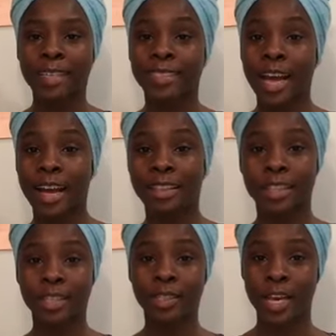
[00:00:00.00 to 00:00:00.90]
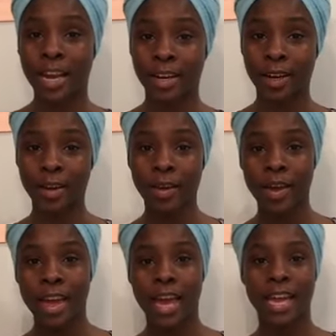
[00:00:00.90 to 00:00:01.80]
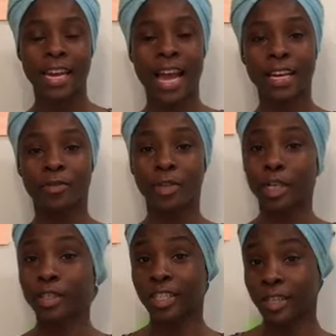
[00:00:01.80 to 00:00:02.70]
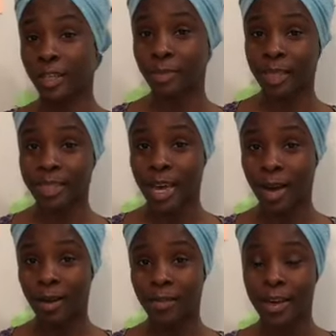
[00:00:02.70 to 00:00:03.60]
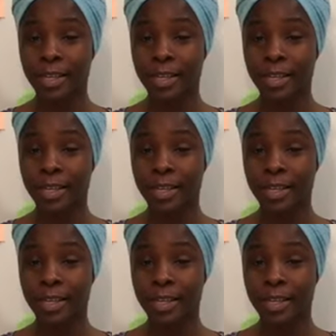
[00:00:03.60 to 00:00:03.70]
started this channel and I didn't even introduce myself,